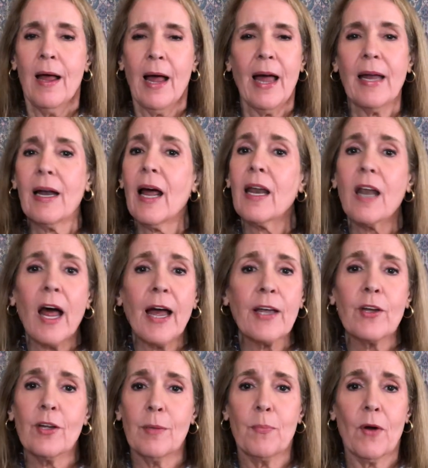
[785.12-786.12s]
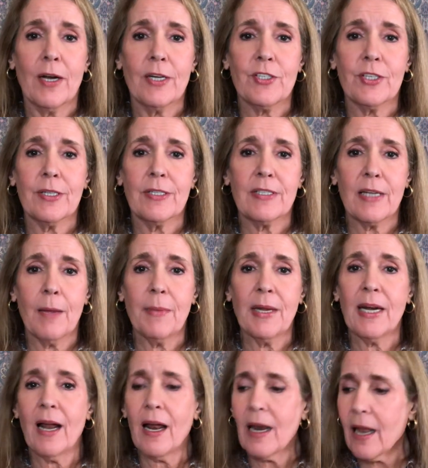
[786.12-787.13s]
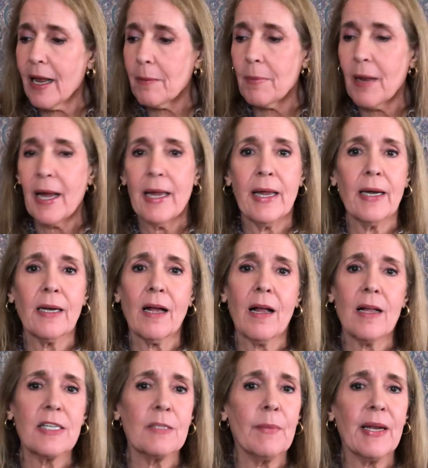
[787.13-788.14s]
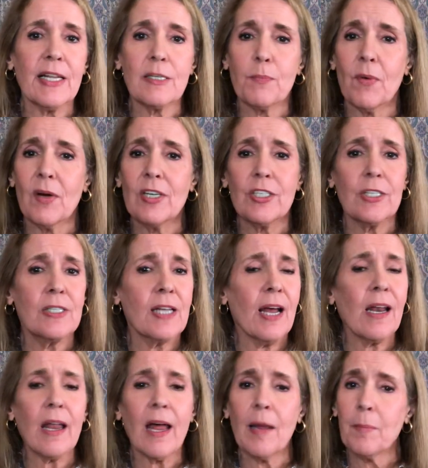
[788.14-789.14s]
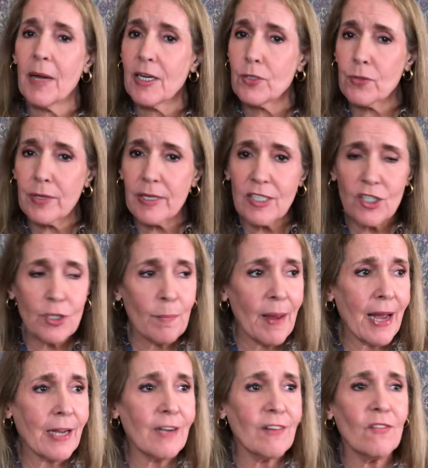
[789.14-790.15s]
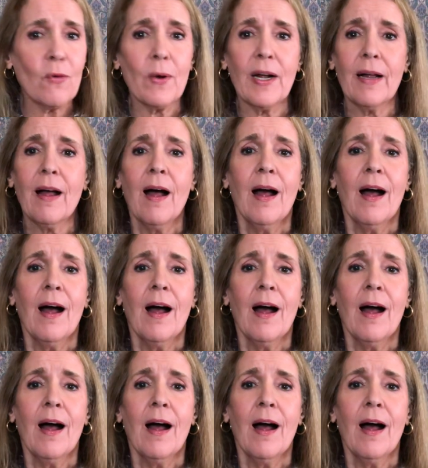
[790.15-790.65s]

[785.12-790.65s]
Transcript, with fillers: and I like good brushes. I mean, I like my IT Cosmetics brushes. I like my Trish McEvoy.